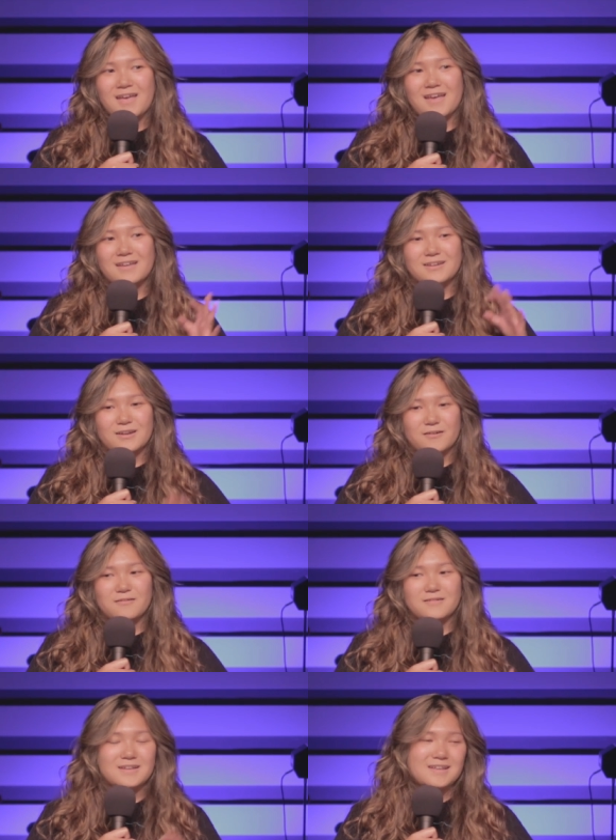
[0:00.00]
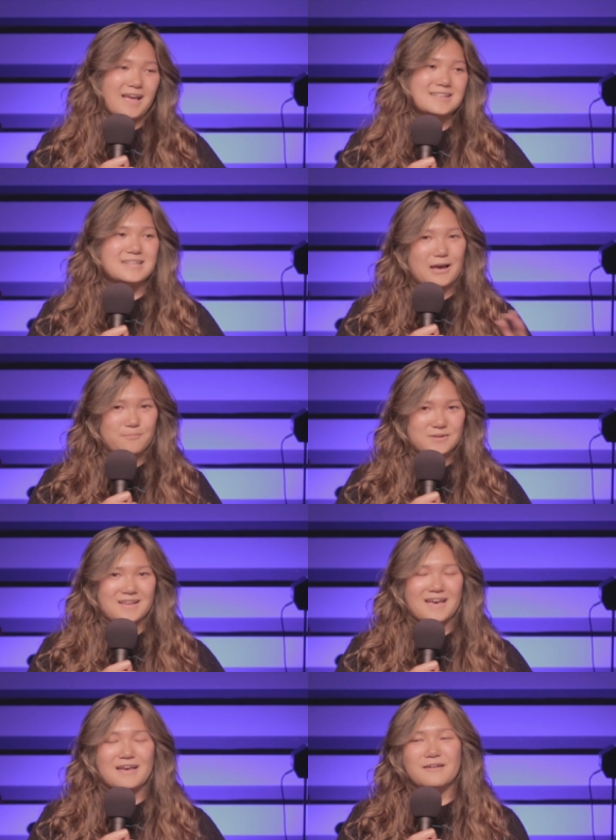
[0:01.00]
And, you know, it hasn't
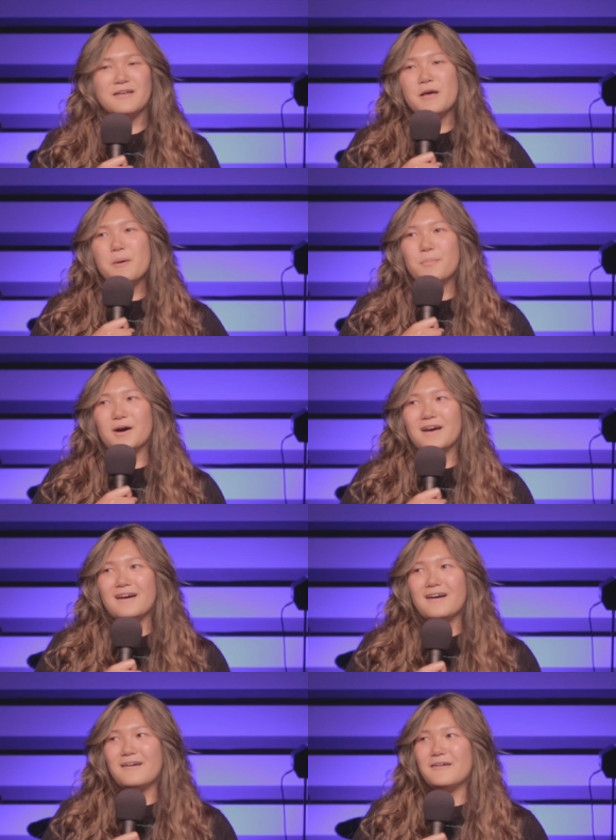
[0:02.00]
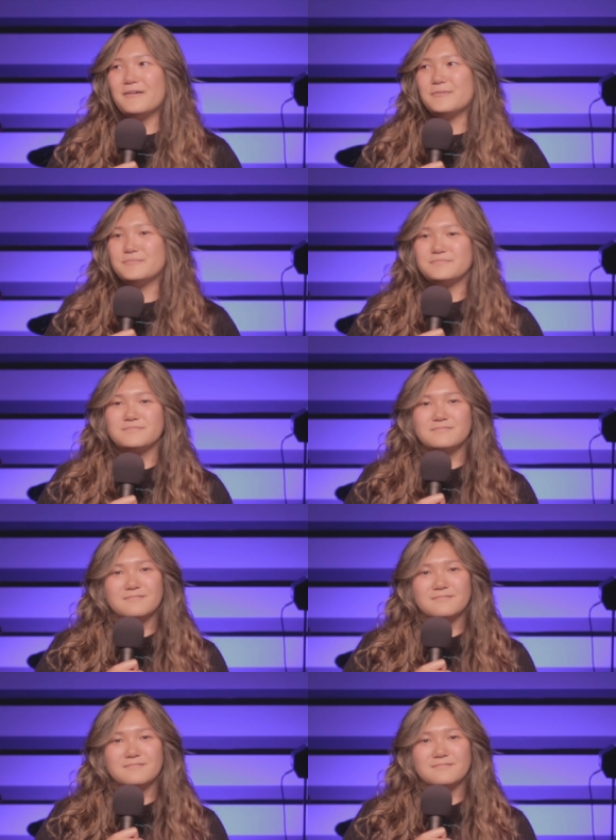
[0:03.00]
happened yet, but um,